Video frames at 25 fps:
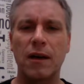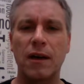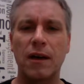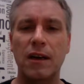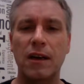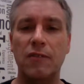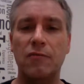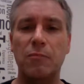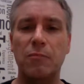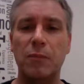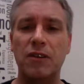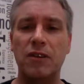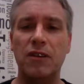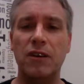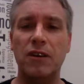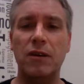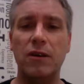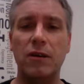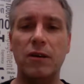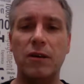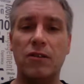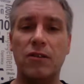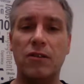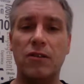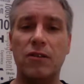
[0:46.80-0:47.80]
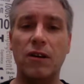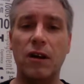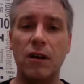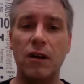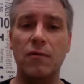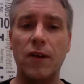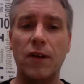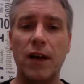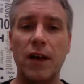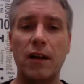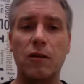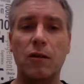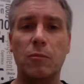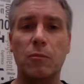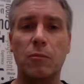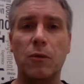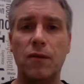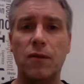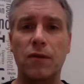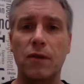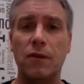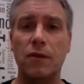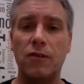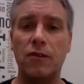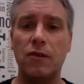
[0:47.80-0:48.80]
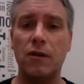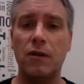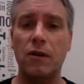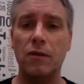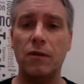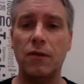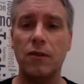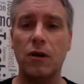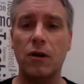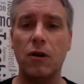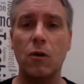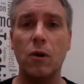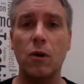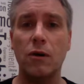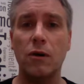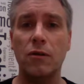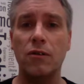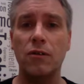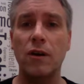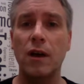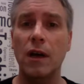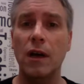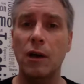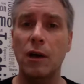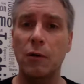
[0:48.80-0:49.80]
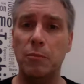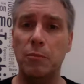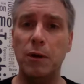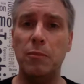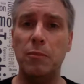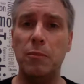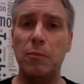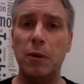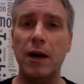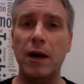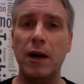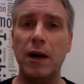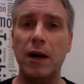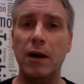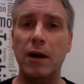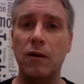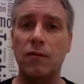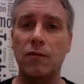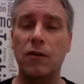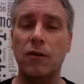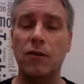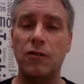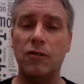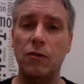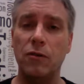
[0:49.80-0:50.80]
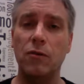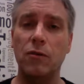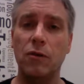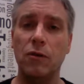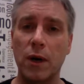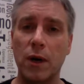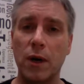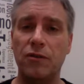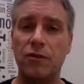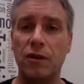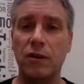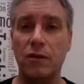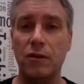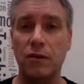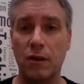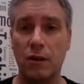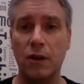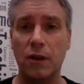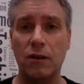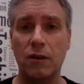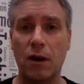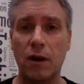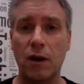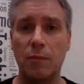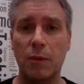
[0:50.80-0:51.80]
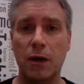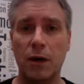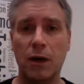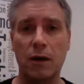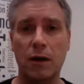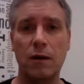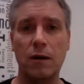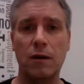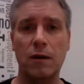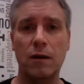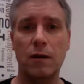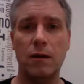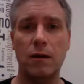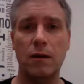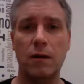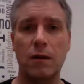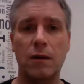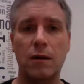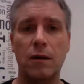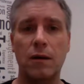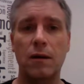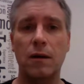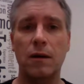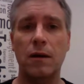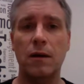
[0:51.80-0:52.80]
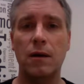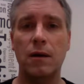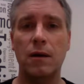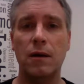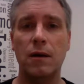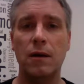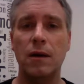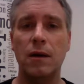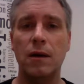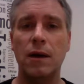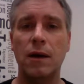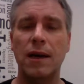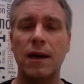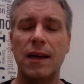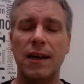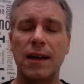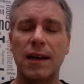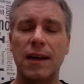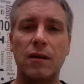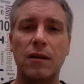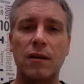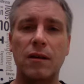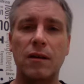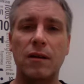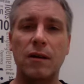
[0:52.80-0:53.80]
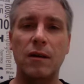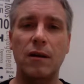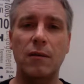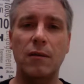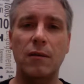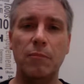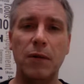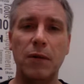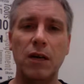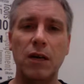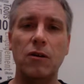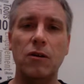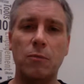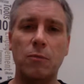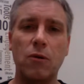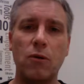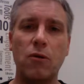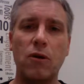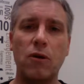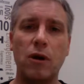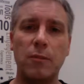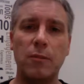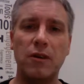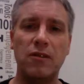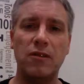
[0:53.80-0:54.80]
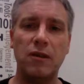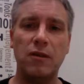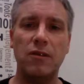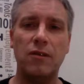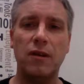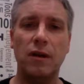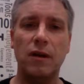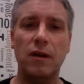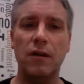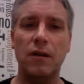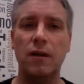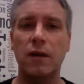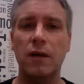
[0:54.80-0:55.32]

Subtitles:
If material is not available for the start of the course, be prepared for student questions on the topic. Next, meet your program assistant.